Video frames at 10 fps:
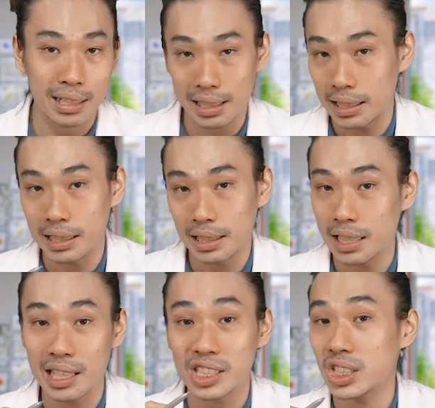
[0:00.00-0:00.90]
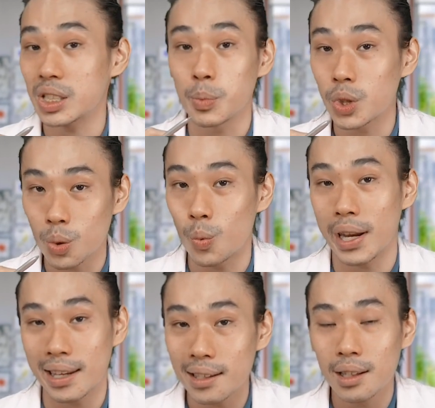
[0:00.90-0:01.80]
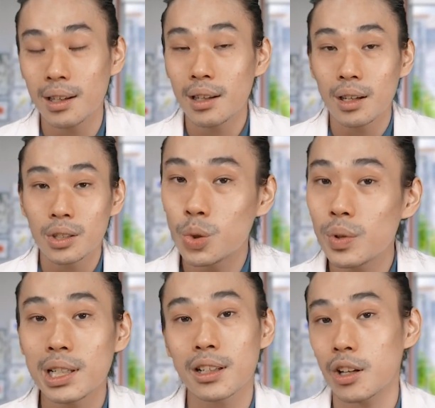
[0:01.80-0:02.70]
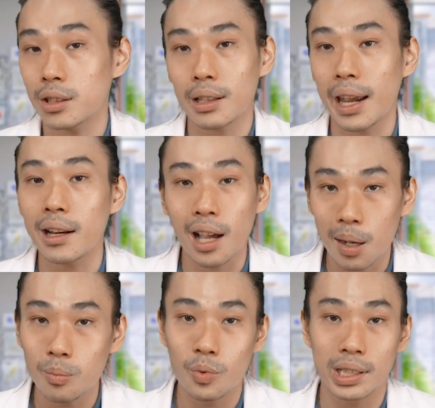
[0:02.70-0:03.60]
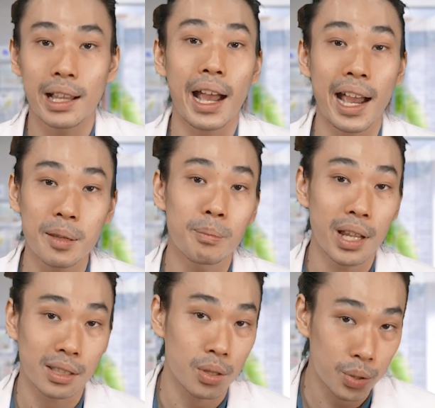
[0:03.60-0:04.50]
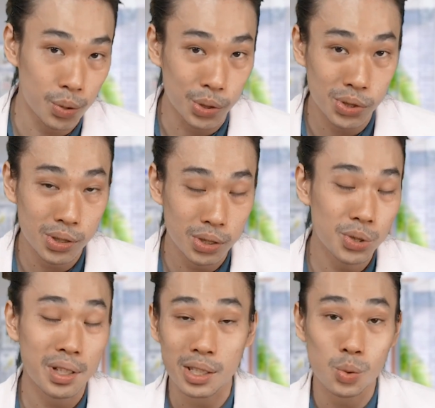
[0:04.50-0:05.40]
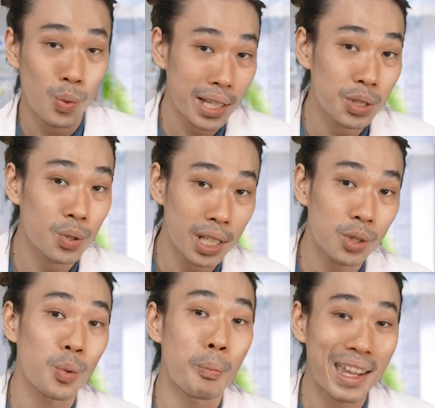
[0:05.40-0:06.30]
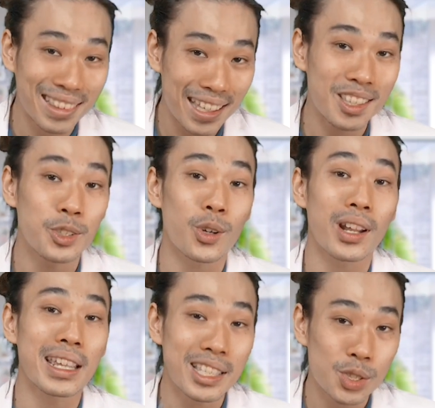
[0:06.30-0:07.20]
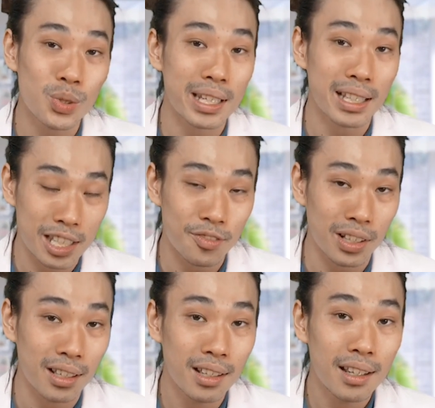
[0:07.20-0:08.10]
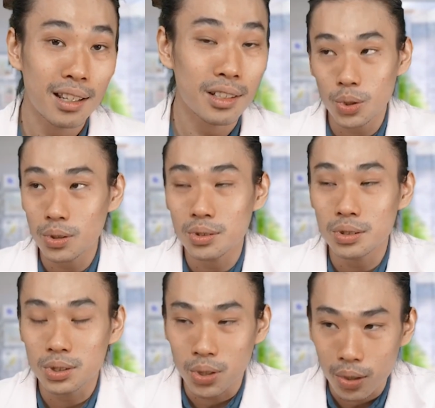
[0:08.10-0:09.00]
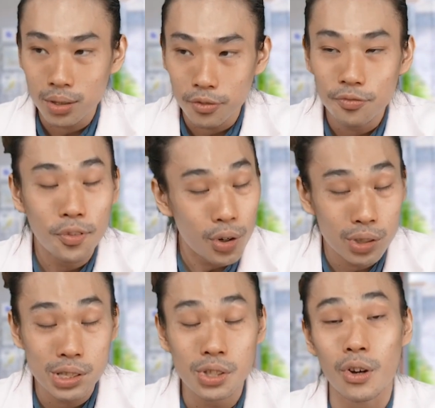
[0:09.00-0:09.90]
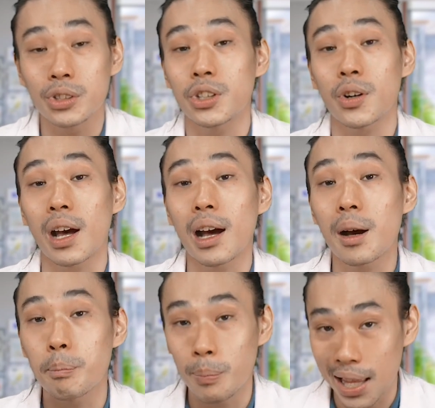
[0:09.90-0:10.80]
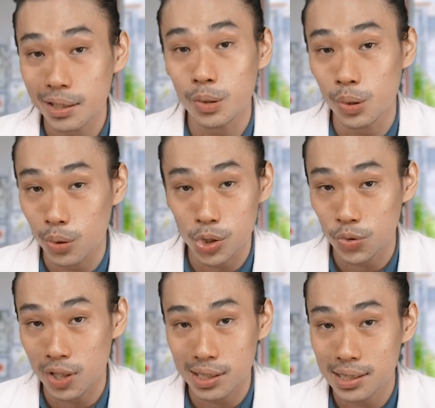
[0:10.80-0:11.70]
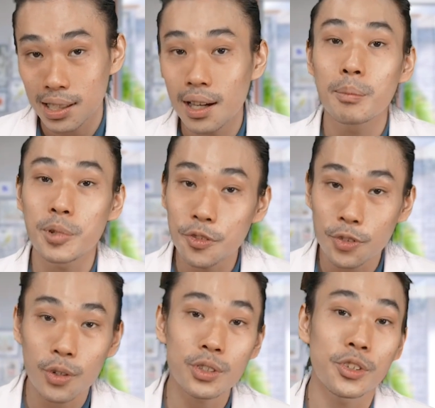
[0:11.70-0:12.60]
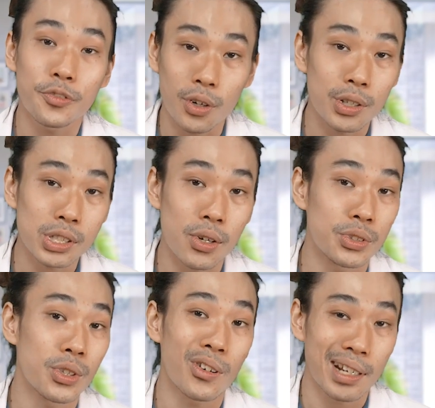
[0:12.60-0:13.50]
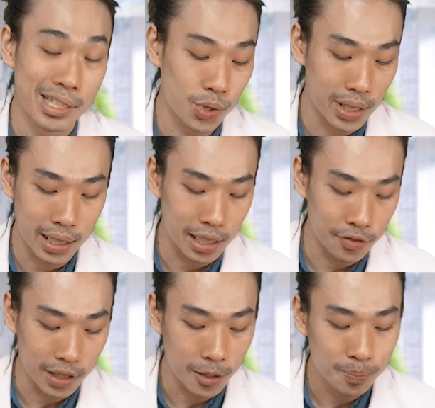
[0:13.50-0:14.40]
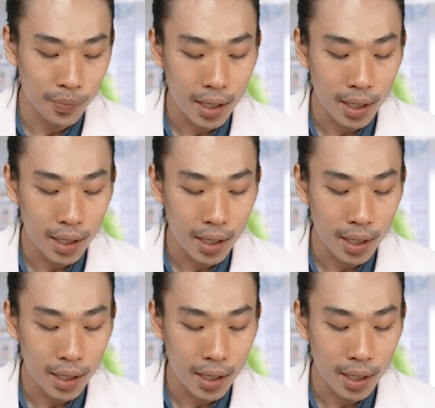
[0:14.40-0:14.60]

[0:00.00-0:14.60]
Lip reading: in a smooth way, you will not end up with a high blood glucose. So that's why you need to maintain your insulin level. So don't focus on your blood glucose first before you focus on your insulin level.